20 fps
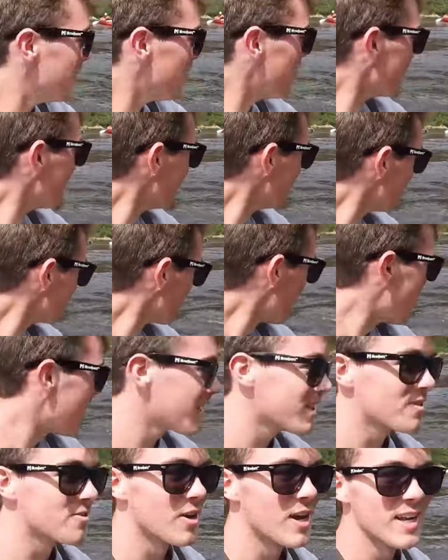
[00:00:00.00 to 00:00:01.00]
We're in the
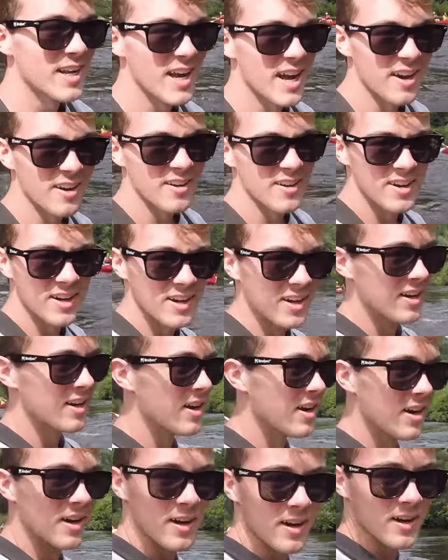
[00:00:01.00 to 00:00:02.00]
rocks right now. so far
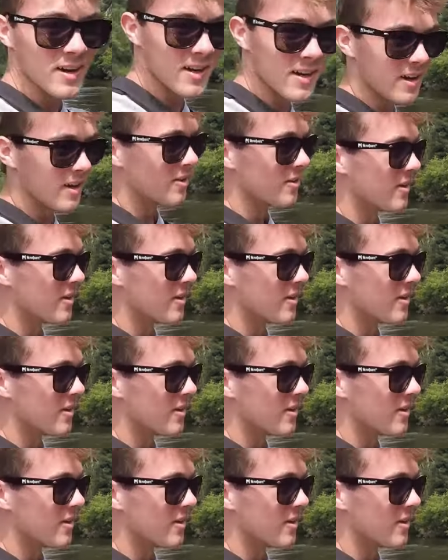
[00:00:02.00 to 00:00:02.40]
away though.